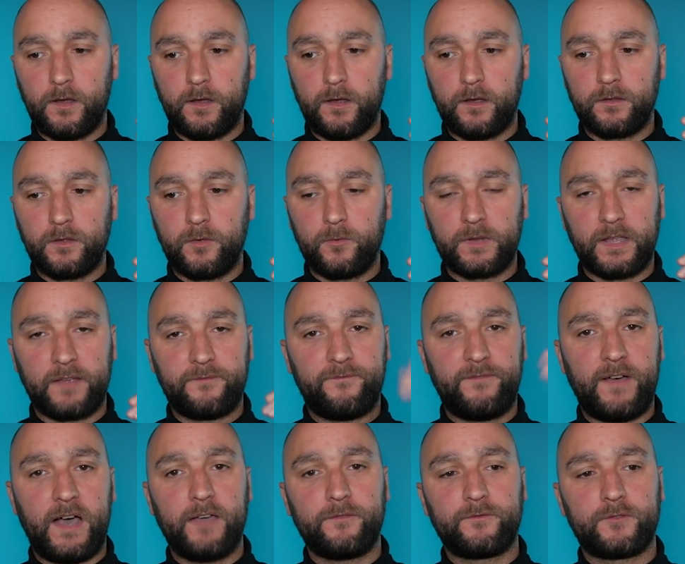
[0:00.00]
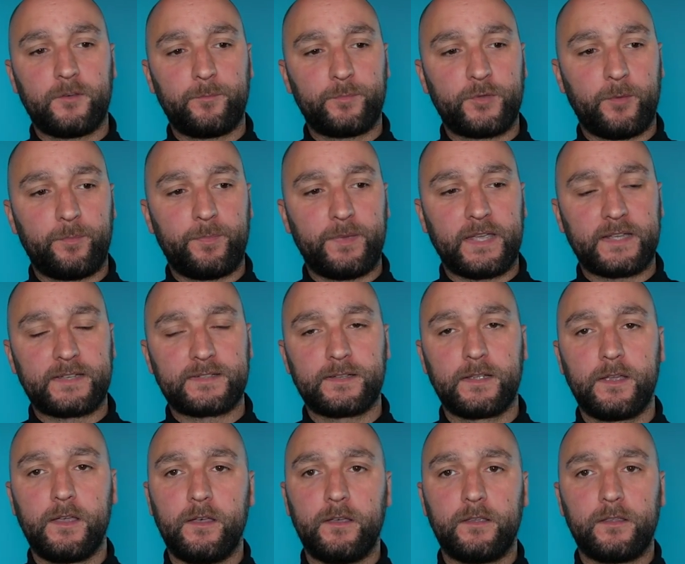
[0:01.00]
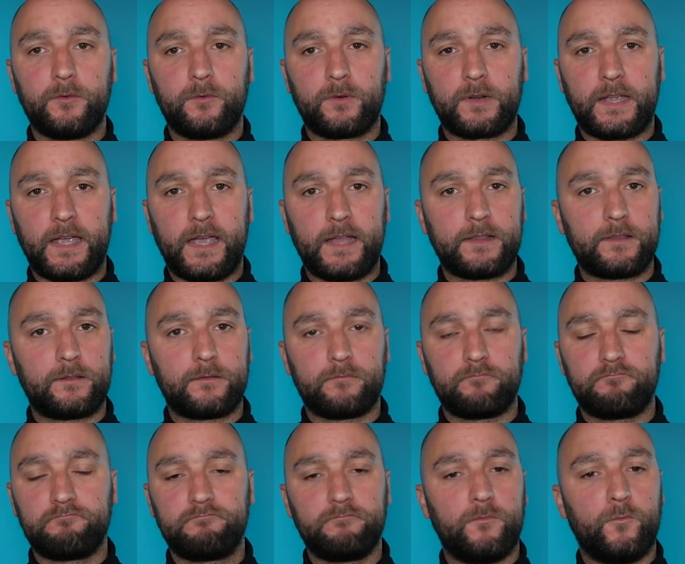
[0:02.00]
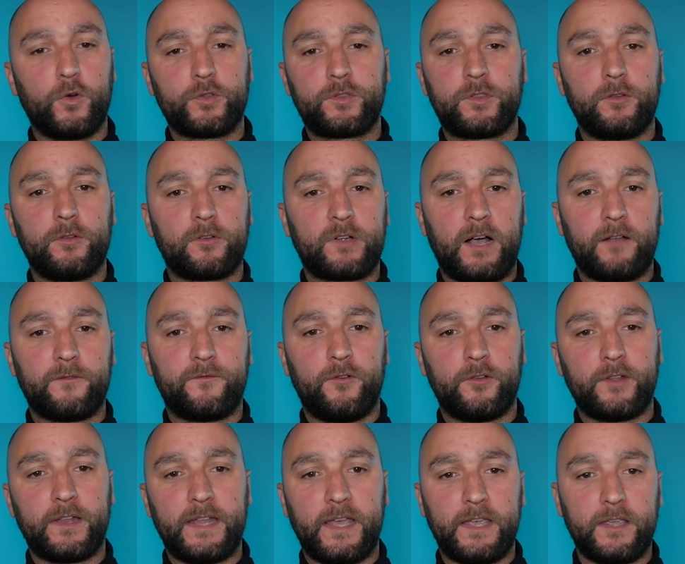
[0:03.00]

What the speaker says: You will get 5 top topics. You will get what to look out for the day.